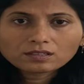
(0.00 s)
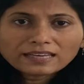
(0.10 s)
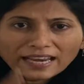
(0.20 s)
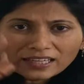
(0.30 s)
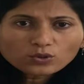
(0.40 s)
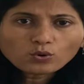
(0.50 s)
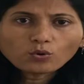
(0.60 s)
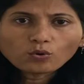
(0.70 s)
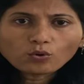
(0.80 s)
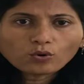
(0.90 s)
Let
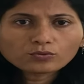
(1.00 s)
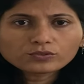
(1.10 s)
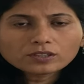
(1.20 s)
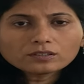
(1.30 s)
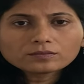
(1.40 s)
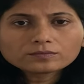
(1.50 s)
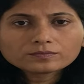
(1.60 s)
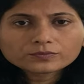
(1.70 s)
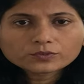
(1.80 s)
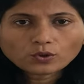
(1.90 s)
go of the
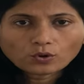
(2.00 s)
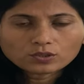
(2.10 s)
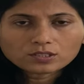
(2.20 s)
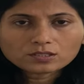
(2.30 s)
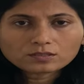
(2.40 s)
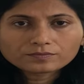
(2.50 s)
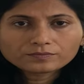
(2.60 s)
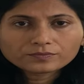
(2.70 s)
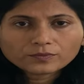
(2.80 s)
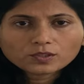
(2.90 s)
thoughts.
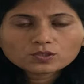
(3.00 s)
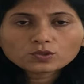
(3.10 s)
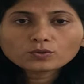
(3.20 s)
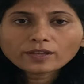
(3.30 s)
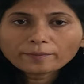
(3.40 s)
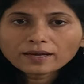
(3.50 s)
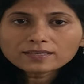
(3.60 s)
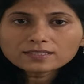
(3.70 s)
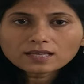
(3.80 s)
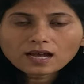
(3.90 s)
So,
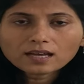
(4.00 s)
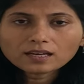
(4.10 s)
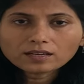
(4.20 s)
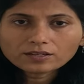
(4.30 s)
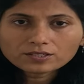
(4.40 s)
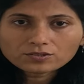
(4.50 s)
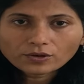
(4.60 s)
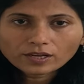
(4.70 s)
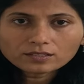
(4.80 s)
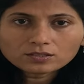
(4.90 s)
yamas are
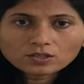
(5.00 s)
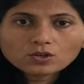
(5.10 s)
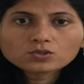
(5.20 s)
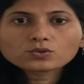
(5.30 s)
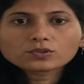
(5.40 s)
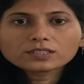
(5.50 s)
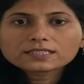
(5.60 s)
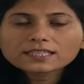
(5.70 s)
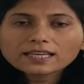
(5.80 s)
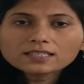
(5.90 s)
restraints. So, it
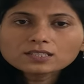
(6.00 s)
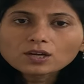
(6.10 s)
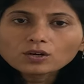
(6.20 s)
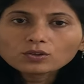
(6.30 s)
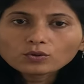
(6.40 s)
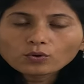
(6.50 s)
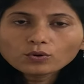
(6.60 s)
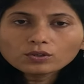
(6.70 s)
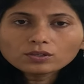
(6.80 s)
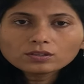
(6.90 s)
says don't